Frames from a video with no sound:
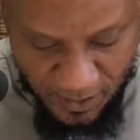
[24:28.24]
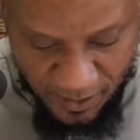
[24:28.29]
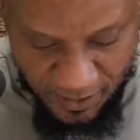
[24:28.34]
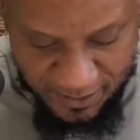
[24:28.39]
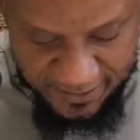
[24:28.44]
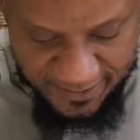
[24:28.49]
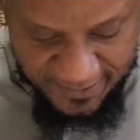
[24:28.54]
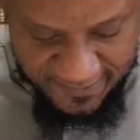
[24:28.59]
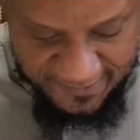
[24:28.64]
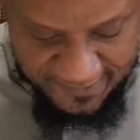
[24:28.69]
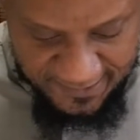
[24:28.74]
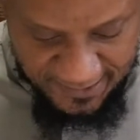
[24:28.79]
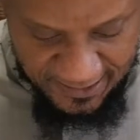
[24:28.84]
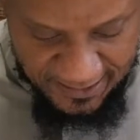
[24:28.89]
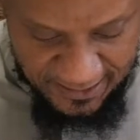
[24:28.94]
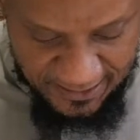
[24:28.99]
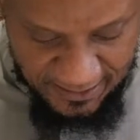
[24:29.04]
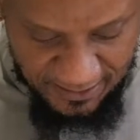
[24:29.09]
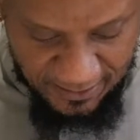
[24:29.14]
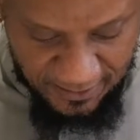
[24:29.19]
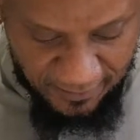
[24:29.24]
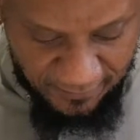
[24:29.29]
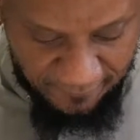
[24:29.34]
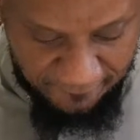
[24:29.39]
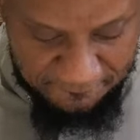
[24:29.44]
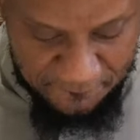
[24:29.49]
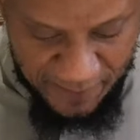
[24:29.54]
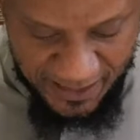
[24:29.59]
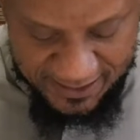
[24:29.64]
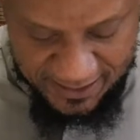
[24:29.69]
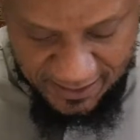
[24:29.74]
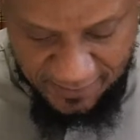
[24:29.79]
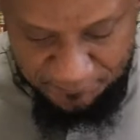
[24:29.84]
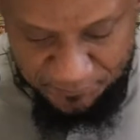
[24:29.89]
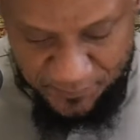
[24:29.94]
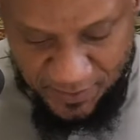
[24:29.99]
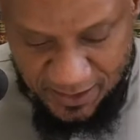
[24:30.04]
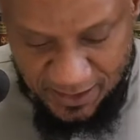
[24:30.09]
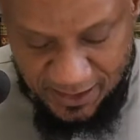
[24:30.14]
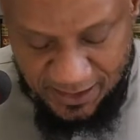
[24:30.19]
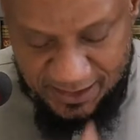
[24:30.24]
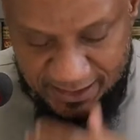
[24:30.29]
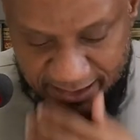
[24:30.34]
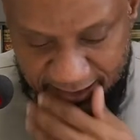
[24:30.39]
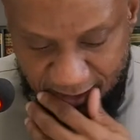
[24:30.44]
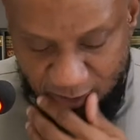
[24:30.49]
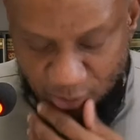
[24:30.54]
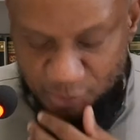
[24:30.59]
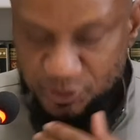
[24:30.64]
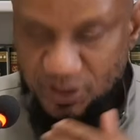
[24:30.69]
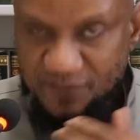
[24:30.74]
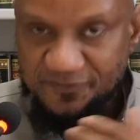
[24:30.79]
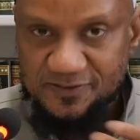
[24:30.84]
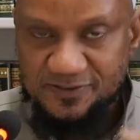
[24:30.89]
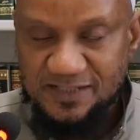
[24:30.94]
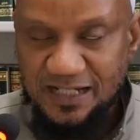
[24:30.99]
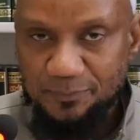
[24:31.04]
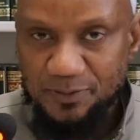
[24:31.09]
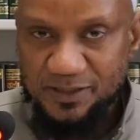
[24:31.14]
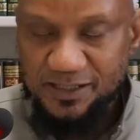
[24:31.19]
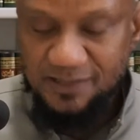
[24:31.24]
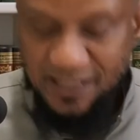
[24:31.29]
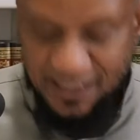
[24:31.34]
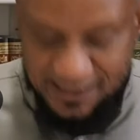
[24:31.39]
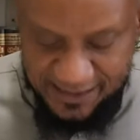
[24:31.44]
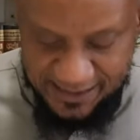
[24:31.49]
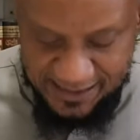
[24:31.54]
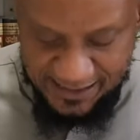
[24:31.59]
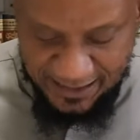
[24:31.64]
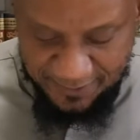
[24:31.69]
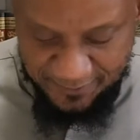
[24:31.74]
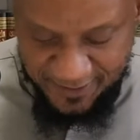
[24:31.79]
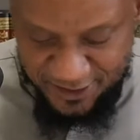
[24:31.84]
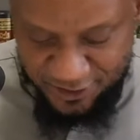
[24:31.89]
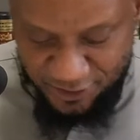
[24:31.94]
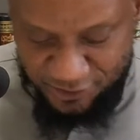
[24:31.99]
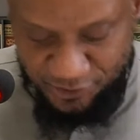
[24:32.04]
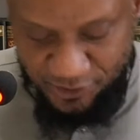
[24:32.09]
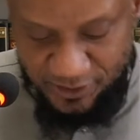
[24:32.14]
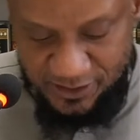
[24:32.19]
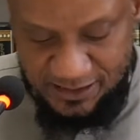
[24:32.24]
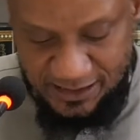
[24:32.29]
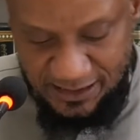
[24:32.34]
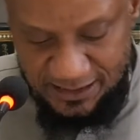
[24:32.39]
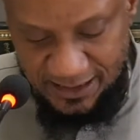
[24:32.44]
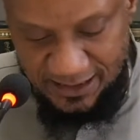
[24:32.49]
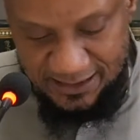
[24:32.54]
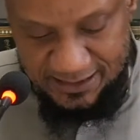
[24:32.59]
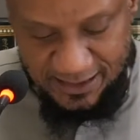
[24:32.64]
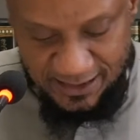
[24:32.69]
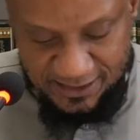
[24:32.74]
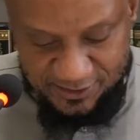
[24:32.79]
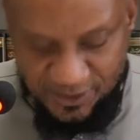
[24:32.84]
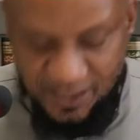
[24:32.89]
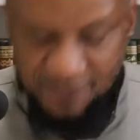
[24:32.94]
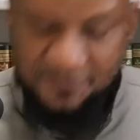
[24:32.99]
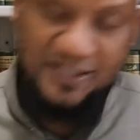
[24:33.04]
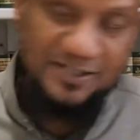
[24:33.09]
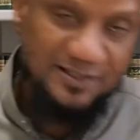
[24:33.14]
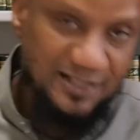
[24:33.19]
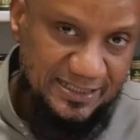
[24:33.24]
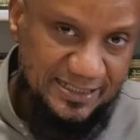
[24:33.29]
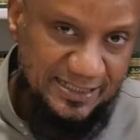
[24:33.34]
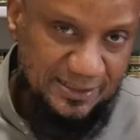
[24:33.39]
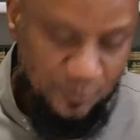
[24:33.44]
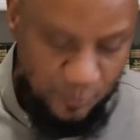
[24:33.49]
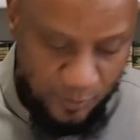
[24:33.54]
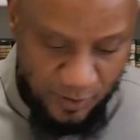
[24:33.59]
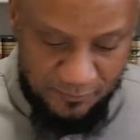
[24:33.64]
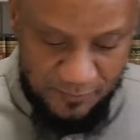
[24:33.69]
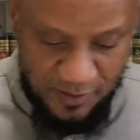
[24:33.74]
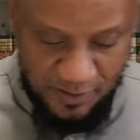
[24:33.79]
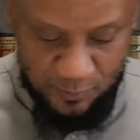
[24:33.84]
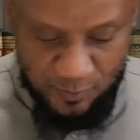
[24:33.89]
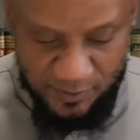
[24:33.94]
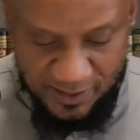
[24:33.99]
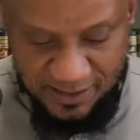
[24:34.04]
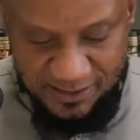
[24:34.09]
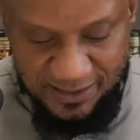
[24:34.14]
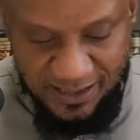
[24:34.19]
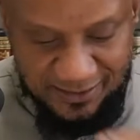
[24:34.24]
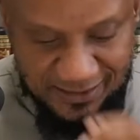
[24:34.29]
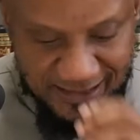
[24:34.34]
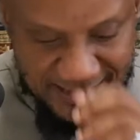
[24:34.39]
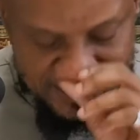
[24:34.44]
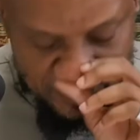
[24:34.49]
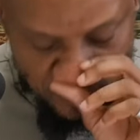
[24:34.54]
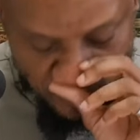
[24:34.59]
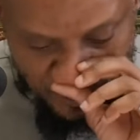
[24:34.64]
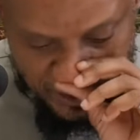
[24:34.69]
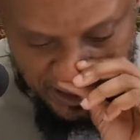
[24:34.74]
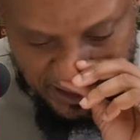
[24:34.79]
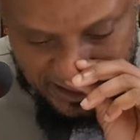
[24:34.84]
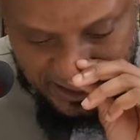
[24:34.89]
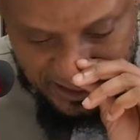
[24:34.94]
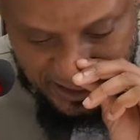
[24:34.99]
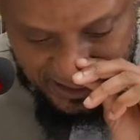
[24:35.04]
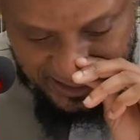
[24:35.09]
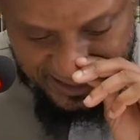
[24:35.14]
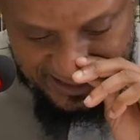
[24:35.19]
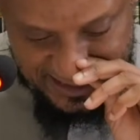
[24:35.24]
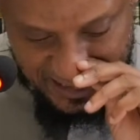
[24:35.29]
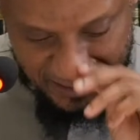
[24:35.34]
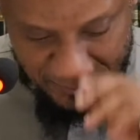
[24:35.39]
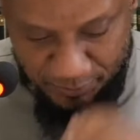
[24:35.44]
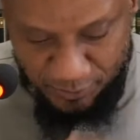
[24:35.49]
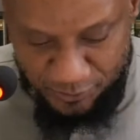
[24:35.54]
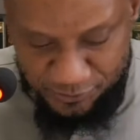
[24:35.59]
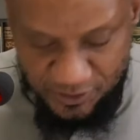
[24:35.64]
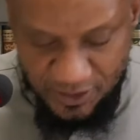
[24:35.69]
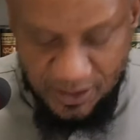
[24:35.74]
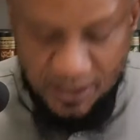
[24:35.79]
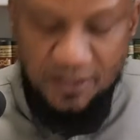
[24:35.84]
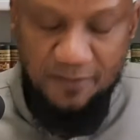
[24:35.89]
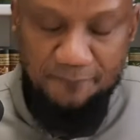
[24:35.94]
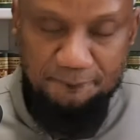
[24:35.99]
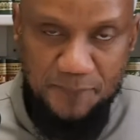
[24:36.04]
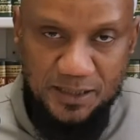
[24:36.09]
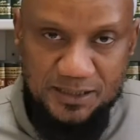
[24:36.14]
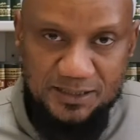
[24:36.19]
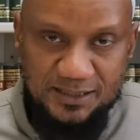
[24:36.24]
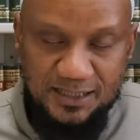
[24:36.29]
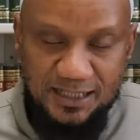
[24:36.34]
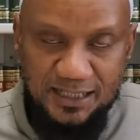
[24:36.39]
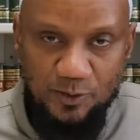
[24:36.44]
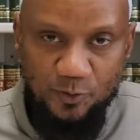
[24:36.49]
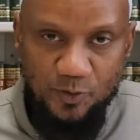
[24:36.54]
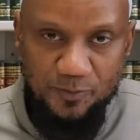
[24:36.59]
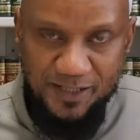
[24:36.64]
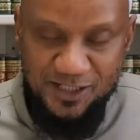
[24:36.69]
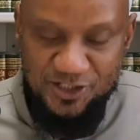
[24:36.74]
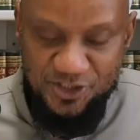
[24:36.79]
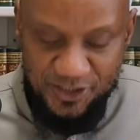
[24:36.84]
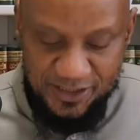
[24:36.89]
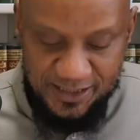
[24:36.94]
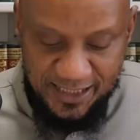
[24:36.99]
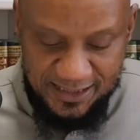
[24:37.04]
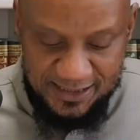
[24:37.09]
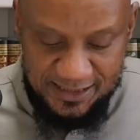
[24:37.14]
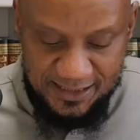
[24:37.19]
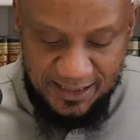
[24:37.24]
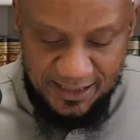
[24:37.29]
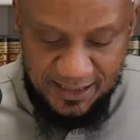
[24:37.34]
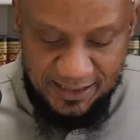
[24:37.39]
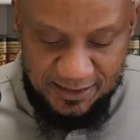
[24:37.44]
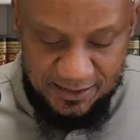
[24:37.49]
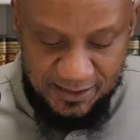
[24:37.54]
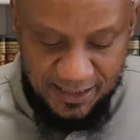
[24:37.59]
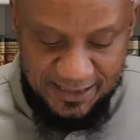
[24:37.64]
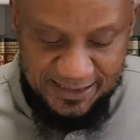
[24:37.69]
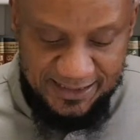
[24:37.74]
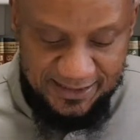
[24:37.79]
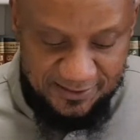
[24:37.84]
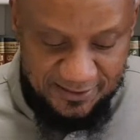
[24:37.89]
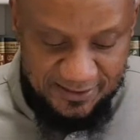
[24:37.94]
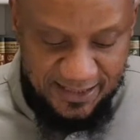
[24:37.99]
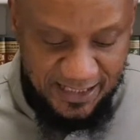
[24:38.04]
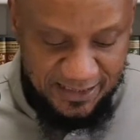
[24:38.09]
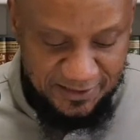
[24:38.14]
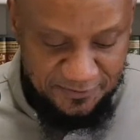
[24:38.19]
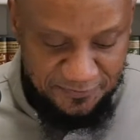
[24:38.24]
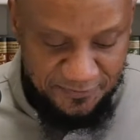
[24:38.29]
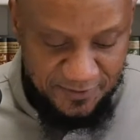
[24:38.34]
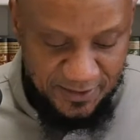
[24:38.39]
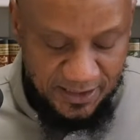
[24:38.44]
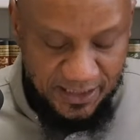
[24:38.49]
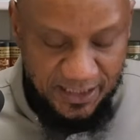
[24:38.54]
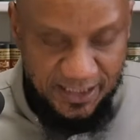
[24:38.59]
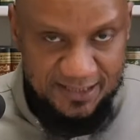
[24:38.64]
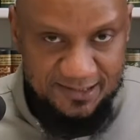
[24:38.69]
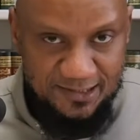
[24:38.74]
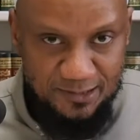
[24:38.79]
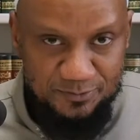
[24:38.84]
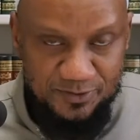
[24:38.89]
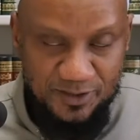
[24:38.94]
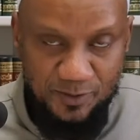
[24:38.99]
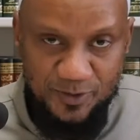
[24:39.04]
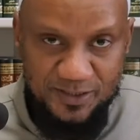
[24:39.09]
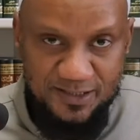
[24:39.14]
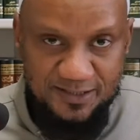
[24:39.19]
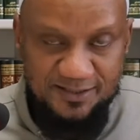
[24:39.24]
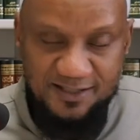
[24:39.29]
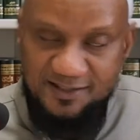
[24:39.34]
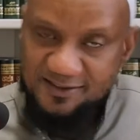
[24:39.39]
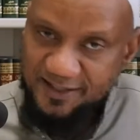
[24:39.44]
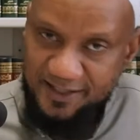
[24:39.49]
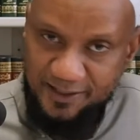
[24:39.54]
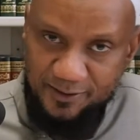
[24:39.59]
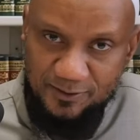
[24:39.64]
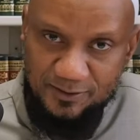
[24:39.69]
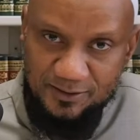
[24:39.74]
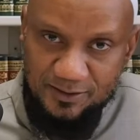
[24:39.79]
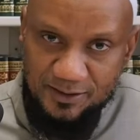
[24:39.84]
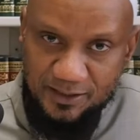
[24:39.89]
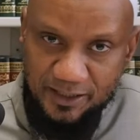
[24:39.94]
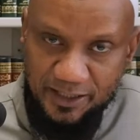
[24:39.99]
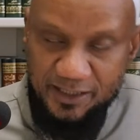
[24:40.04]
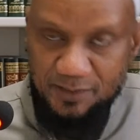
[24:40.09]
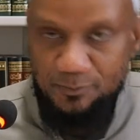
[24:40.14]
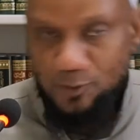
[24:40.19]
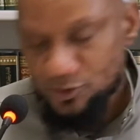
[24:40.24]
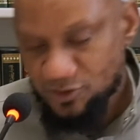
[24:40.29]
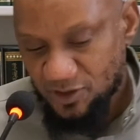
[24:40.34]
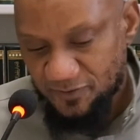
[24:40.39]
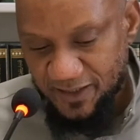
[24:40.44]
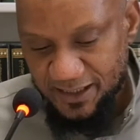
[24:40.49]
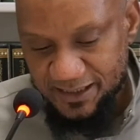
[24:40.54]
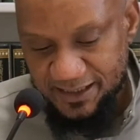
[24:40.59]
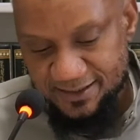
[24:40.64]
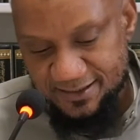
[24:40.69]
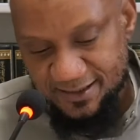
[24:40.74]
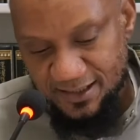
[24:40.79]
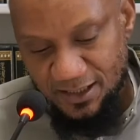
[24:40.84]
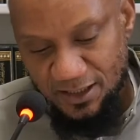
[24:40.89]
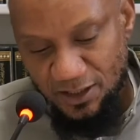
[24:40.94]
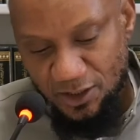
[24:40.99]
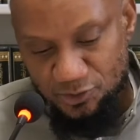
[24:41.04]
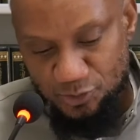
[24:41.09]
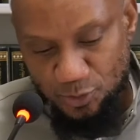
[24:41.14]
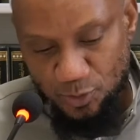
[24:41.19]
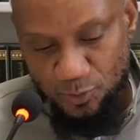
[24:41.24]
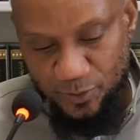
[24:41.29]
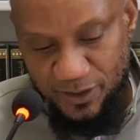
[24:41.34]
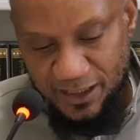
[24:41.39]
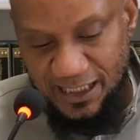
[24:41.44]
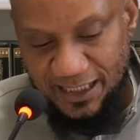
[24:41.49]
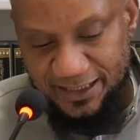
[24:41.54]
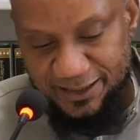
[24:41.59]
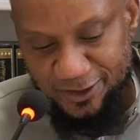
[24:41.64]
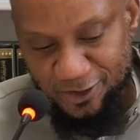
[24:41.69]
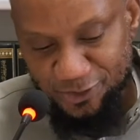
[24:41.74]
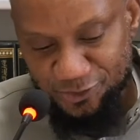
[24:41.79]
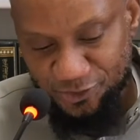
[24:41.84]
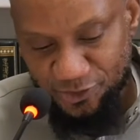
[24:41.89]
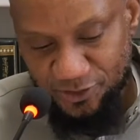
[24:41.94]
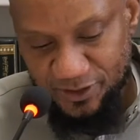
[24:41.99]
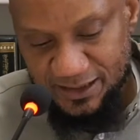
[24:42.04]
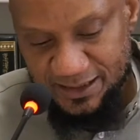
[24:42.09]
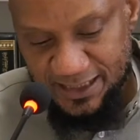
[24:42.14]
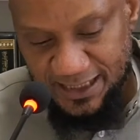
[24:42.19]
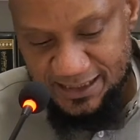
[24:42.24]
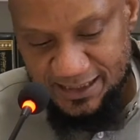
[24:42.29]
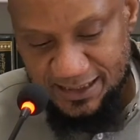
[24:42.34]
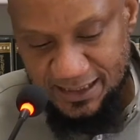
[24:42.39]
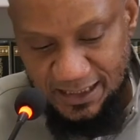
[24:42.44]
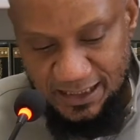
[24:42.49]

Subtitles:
this matter, then also you have, for example, another hadith that I mentioned concerning that say of other hadith, in the other lesson we'll bring other examples, but we mentioned that hadith da'if, it is something which is there in the books of hadith. So regarding concerning that